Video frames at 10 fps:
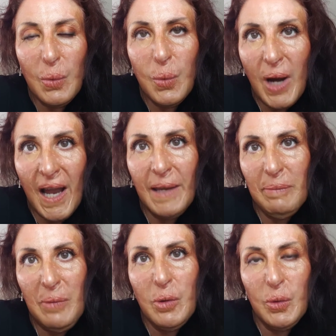why
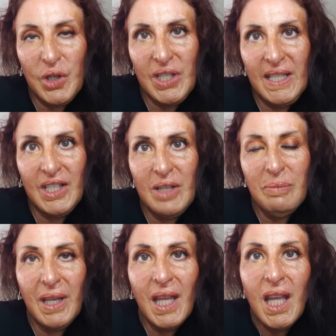people were staring at
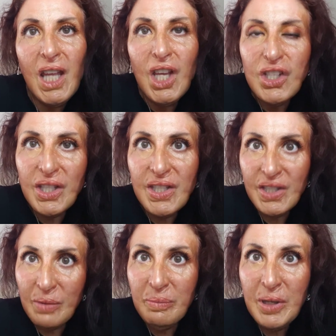me. She says
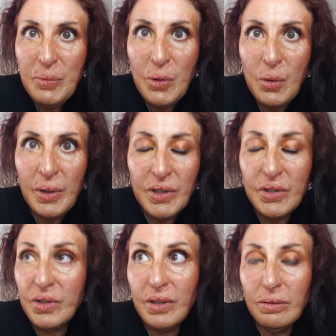some people, it's
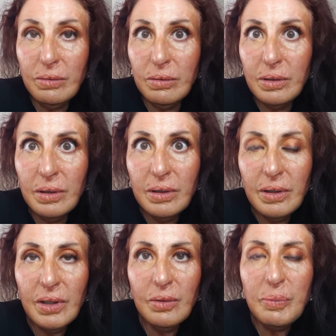just like, oh,
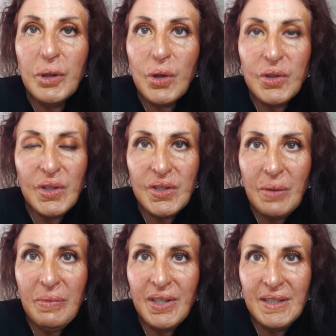because it's
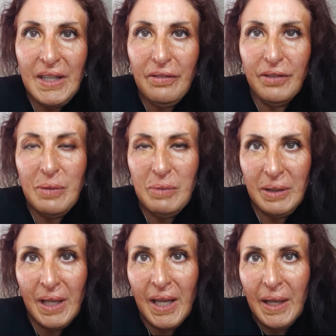something different. I
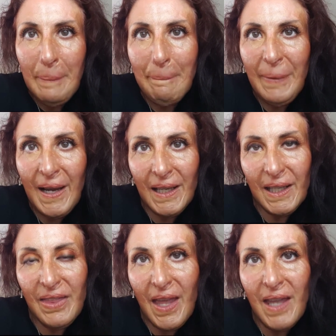mean, back
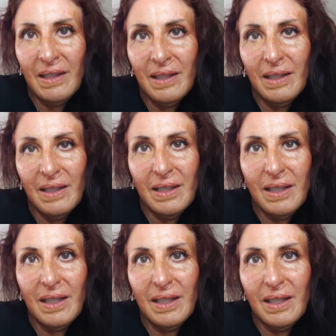then,
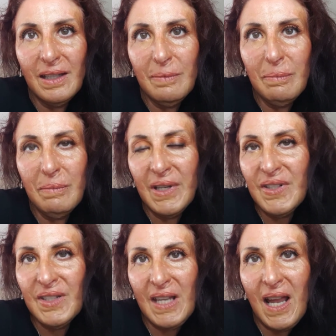my
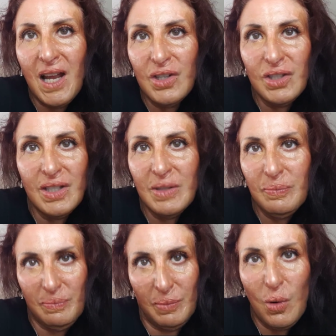scars is
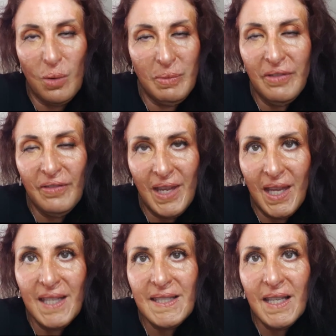on my
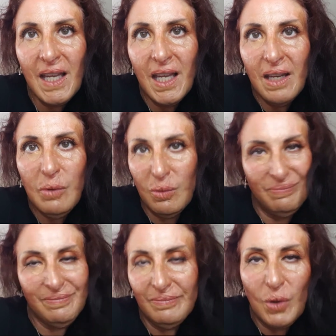face, well,
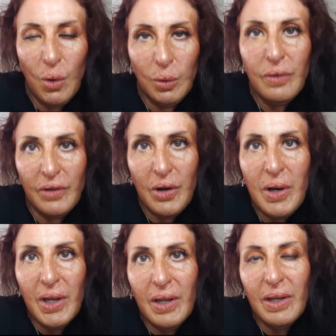all over,
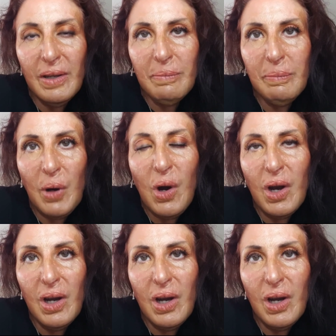but